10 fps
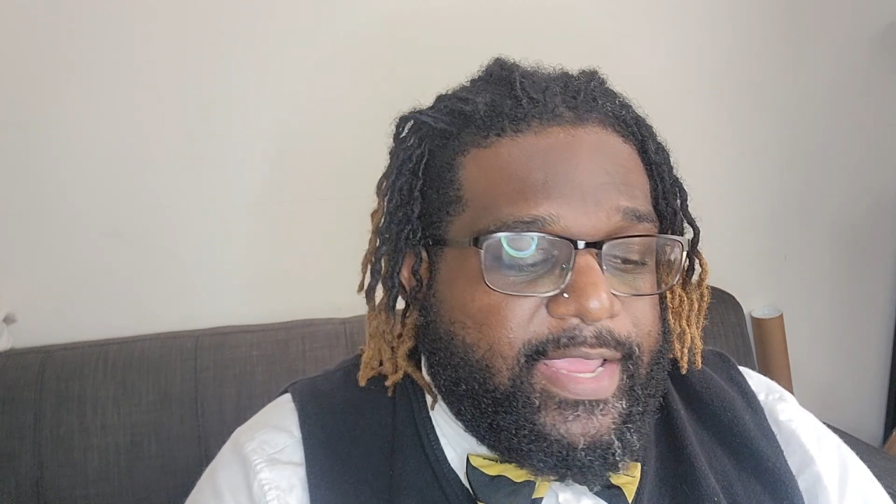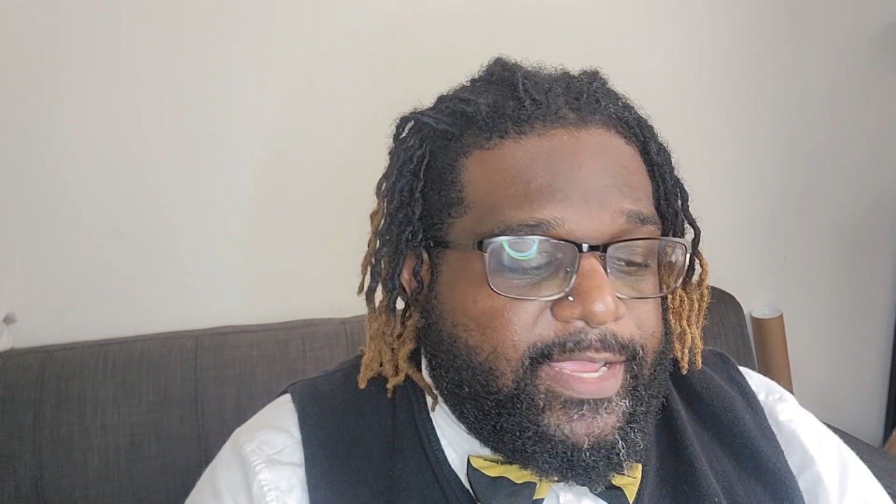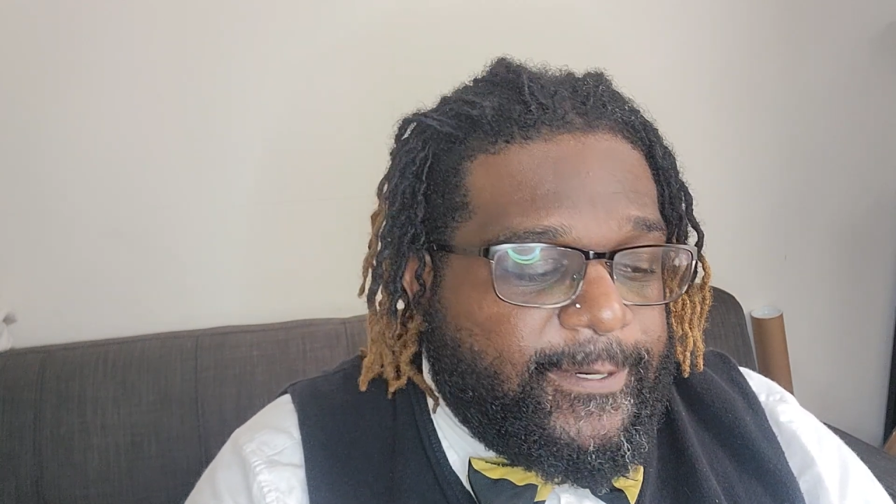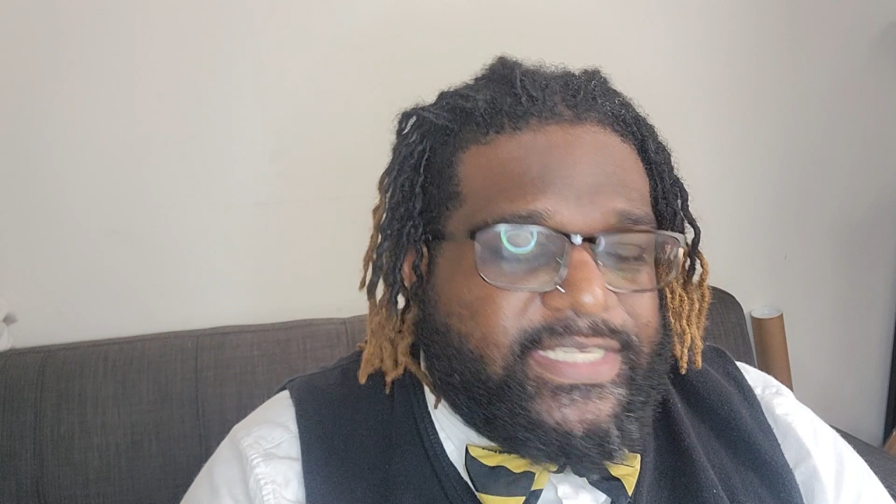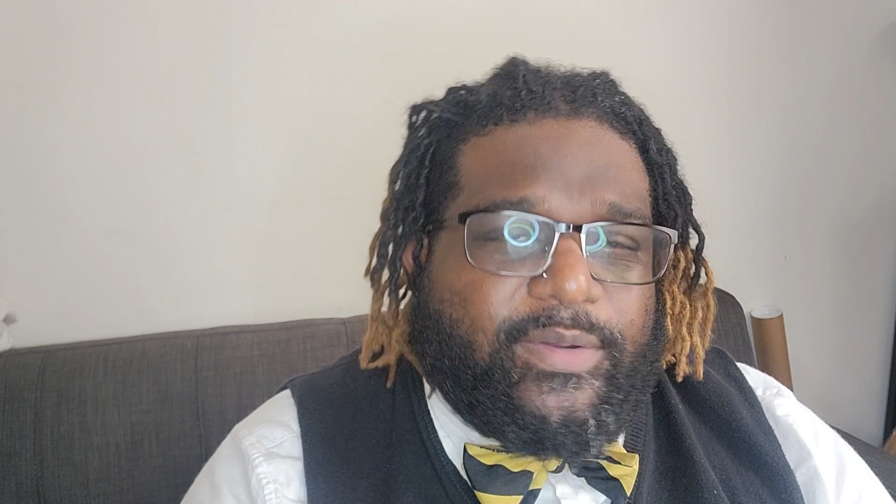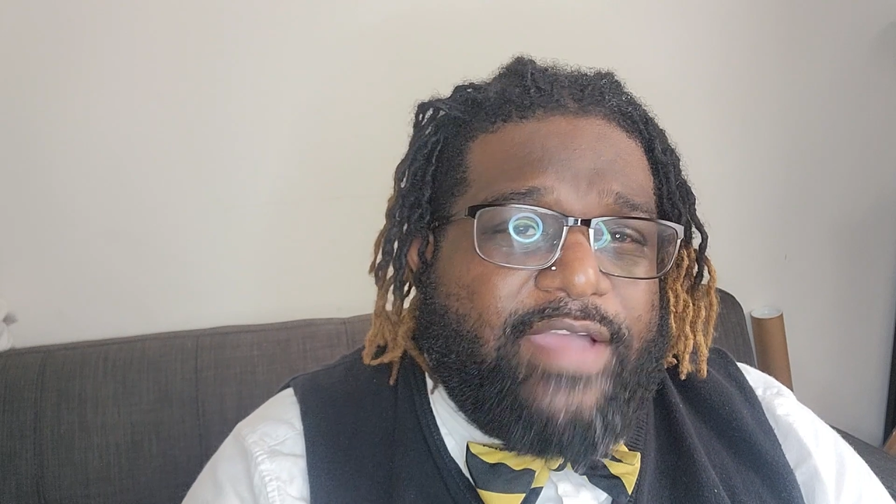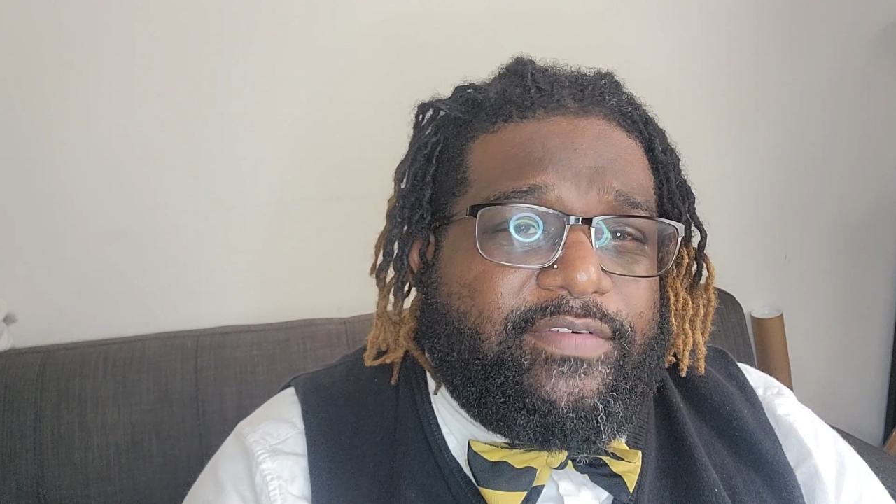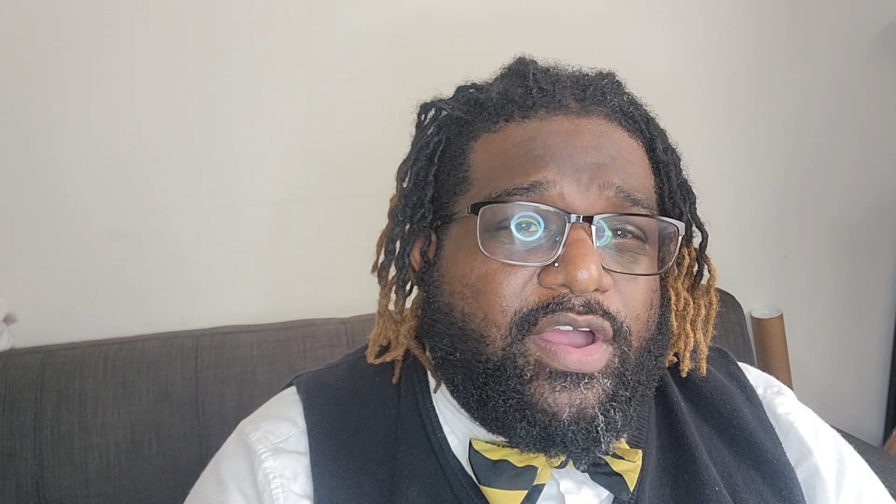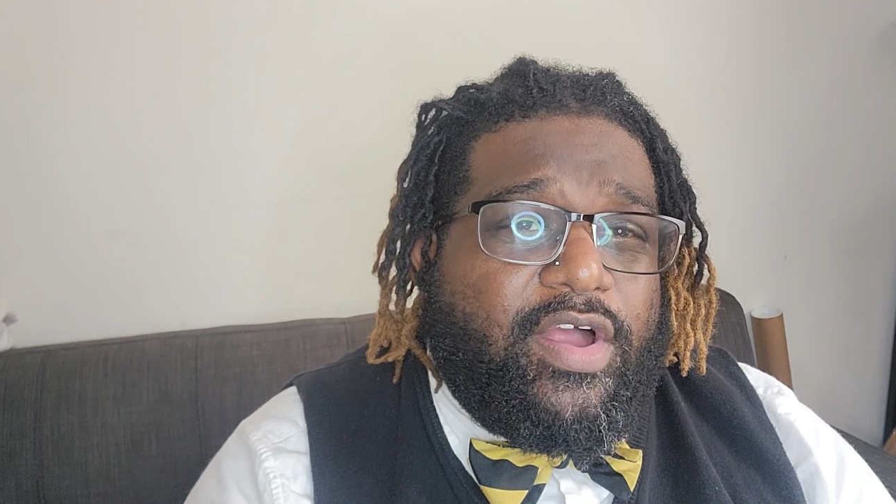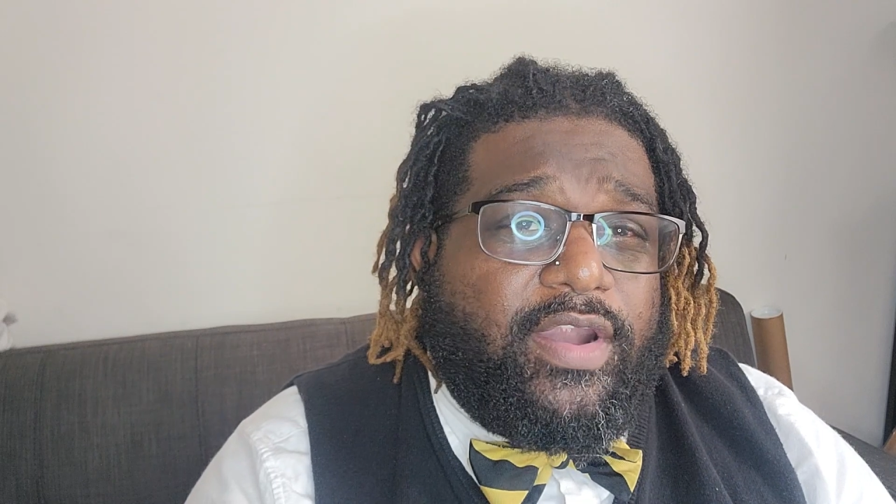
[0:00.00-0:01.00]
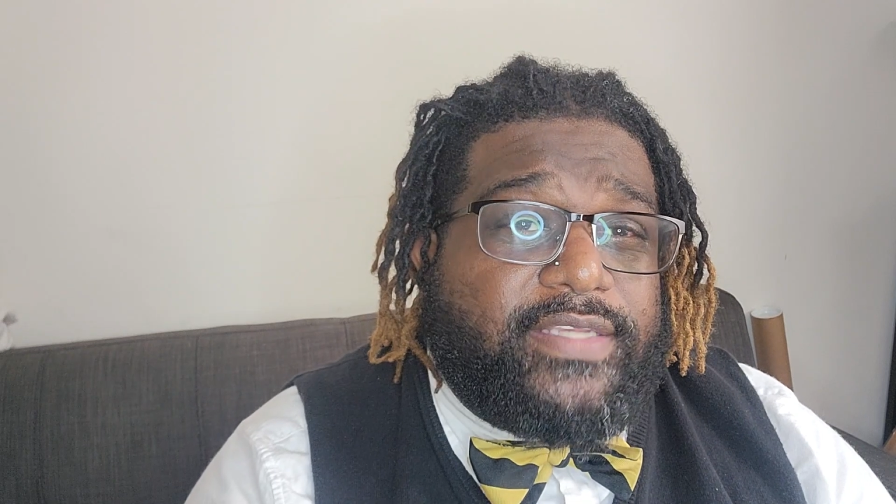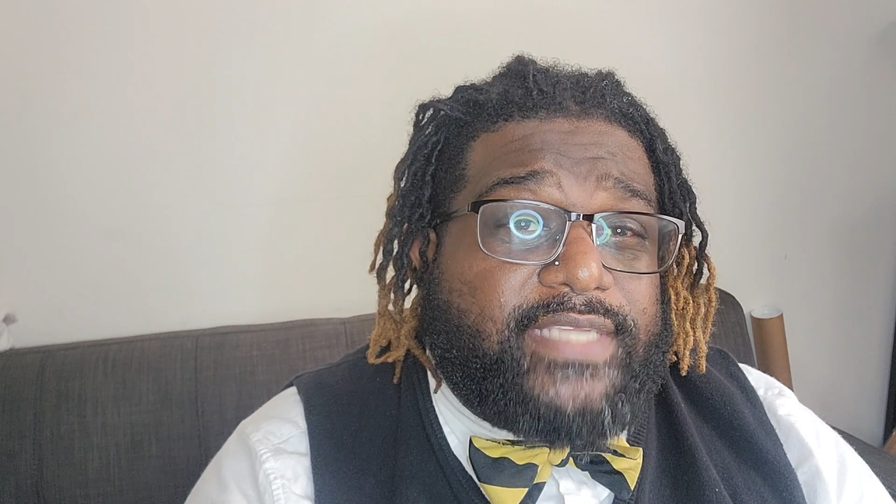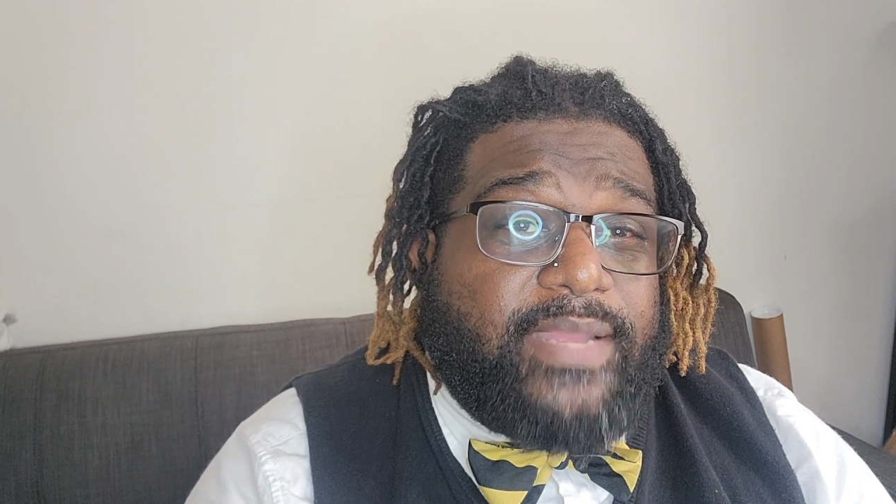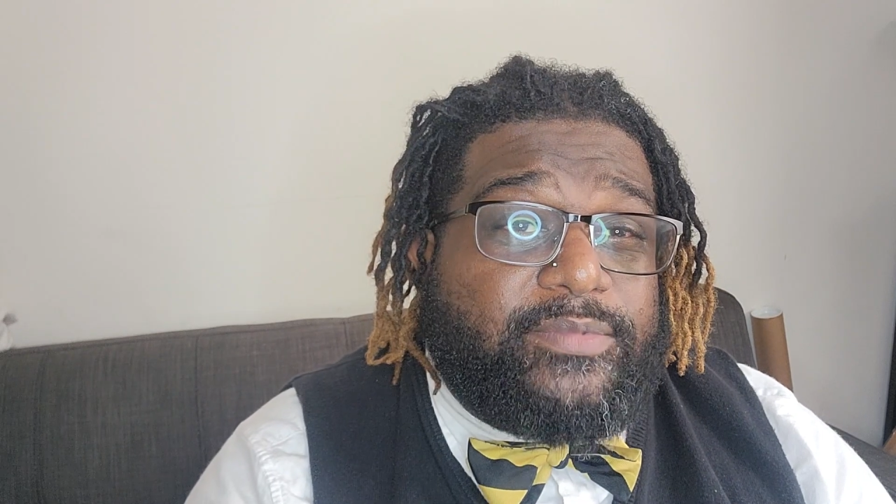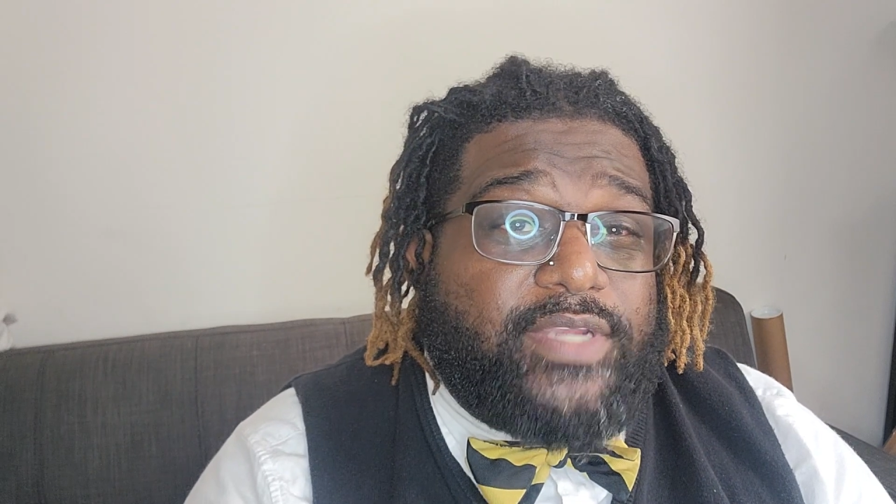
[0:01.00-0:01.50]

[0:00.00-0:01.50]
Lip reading: And still having a hard time